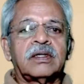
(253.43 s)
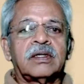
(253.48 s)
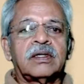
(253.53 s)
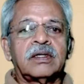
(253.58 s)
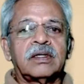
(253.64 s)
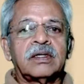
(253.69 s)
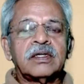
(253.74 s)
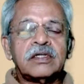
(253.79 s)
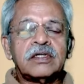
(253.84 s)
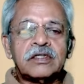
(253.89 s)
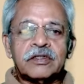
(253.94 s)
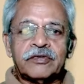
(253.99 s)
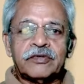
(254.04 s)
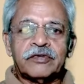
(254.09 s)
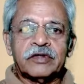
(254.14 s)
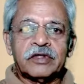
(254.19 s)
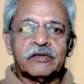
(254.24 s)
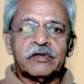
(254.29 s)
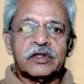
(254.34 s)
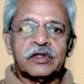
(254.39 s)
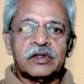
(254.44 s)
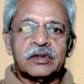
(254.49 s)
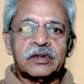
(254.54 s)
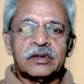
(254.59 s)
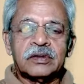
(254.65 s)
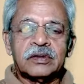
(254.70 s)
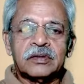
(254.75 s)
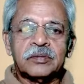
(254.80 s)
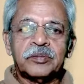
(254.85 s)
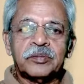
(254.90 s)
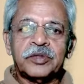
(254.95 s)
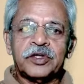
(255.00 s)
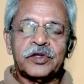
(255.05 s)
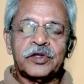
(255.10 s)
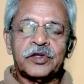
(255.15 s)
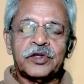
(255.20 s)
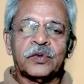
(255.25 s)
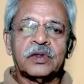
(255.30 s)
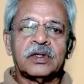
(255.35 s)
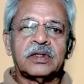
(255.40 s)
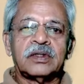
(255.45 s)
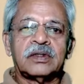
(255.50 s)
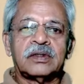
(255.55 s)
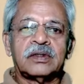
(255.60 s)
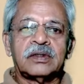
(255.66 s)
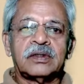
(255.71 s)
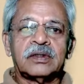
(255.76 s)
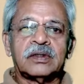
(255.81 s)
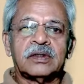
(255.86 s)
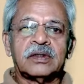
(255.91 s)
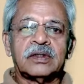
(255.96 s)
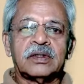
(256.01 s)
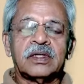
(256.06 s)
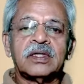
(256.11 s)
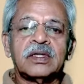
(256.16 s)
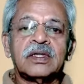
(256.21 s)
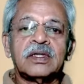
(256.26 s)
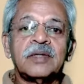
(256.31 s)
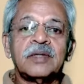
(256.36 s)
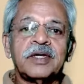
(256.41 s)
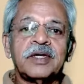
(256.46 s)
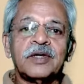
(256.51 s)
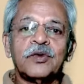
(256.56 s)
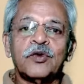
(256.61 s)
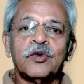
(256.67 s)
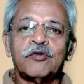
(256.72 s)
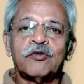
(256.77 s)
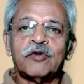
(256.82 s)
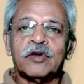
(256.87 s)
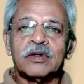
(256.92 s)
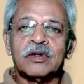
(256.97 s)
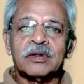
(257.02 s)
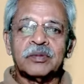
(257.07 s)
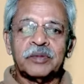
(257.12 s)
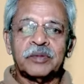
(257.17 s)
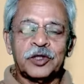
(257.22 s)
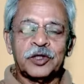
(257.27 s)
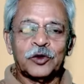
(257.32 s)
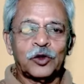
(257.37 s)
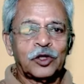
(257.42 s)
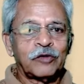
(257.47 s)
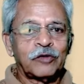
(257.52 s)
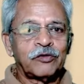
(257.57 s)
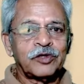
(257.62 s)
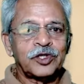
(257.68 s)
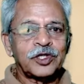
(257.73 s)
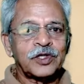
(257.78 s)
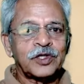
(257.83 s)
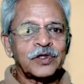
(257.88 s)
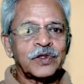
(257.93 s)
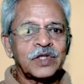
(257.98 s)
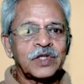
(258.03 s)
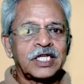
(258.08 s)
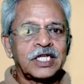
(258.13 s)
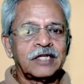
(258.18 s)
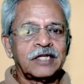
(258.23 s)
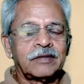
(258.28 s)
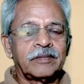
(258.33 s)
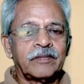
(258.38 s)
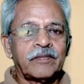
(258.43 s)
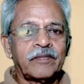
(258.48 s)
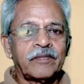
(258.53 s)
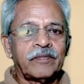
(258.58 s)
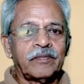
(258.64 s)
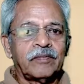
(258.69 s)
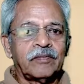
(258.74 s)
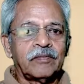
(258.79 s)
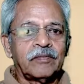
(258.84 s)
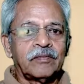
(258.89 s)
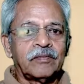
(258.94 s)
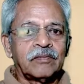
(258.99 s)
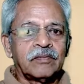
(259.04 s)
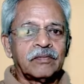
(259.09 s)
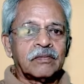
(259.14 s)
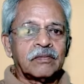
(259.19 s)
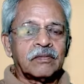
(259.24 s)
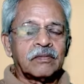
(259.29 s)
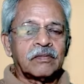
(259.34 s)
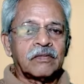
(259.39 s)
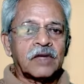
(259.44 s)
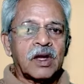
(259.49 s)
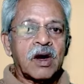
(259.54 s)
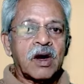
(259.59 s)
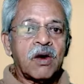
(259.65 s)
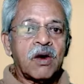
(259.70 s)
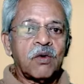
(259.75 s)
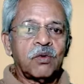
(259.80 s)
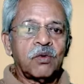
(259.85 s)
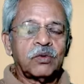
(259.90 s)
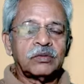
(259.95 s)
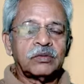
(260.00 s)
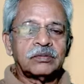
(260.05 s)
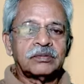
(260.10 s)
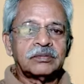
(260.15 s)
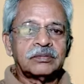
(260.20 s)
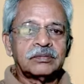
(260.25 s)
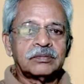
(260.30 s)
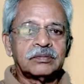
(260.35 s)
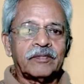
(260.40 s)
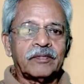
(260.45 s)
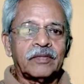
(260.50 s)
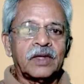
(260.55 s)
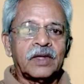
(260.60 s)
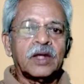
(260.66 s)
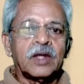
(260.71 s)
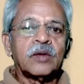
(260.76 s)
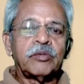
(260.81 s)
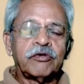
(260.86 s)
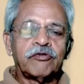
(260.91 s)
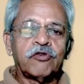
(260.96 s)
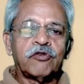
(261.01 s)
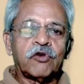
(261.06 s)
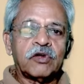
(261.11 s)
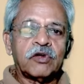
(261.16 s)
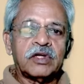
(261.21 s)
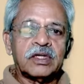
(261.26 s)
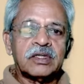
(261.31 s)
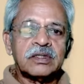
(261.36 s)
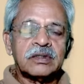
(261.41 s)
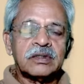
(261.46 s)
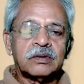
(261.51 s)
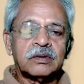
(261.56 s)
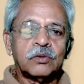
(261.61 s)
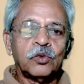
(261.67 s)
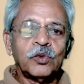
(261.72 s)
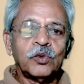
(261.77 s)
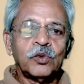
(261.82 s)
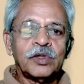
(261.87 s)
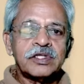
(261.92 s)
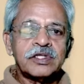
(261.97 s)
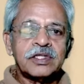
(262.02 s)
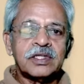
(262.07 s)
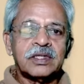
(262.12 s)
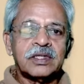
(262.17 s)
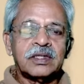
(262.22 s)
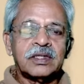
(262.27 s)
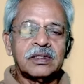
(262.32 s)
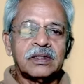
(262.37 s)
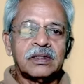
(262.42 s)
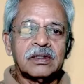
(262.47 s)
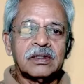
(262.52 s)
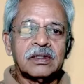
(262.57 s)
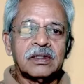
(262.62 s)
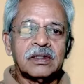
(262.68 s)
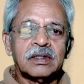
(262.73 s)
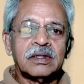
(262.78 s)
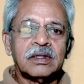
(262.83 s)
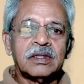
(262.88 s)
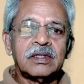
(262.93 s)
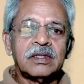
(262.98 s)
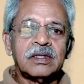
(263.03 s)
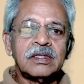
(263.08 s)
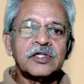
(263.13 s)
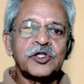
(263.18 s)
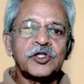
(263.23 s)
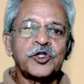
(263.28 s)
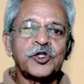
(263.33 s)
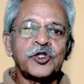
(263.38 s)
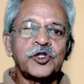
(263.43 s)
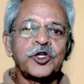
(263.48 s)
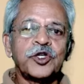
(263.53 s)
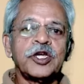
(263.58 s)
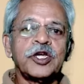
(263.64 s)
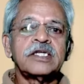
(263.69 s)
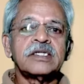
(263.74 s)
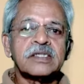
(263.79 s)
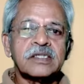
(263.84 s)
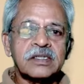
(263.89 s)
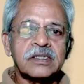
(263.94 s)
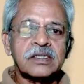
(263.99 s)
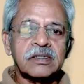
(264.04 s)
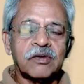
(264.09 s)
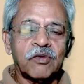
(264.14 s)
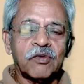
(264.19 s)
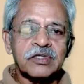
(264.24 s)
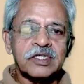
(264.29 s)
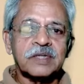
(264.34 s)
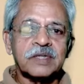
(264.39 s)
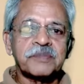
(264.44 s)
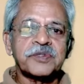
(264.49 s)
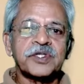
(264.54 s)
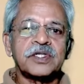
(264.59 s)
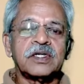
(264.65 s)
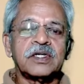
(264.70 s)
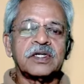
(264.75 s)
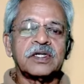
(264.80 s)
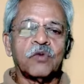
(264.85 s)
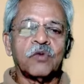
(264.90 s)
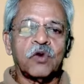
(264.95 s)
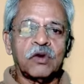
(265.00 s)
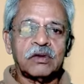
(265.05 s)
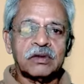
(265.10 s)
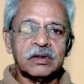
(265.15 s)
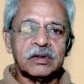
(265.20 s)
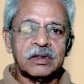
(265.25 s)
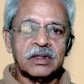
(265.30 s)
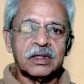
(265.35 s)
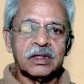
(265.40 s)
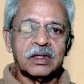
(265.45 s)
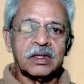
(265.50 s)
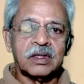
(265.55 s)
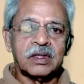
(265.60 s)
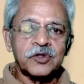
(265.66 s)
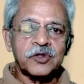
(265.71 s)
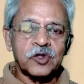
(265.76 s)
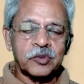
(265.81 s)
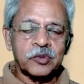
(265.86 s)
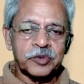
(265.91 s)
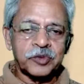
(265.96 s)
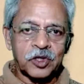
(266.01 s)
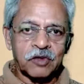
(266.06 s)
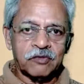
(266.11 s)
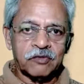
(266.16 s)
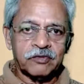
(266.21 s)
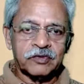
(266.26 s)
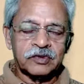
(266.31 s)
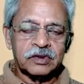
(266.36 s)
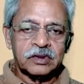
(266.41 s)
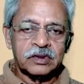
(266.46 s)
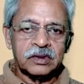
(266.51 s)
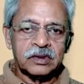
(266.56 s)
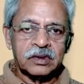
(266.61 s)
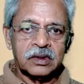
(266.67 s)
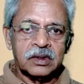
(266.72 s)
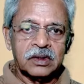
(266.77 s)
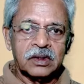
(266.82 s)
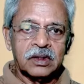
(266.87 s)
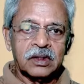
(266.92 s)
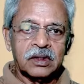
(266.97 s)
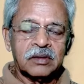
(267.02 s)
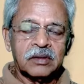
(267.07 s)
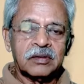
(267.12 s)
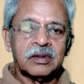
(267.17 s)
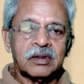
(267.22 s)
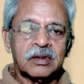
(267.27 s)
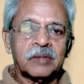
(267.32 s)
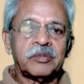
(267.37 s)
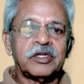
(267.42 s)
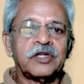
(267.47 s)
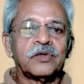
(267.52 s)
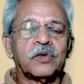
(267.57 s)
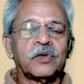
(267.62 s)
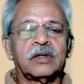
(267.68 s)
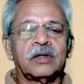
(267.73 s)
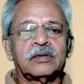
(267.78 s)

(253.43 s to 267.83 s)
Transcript: interfere with B12, and he may go for B12 deficiency. How? Before that, we will see the stages or steps involved in absorption of the B12.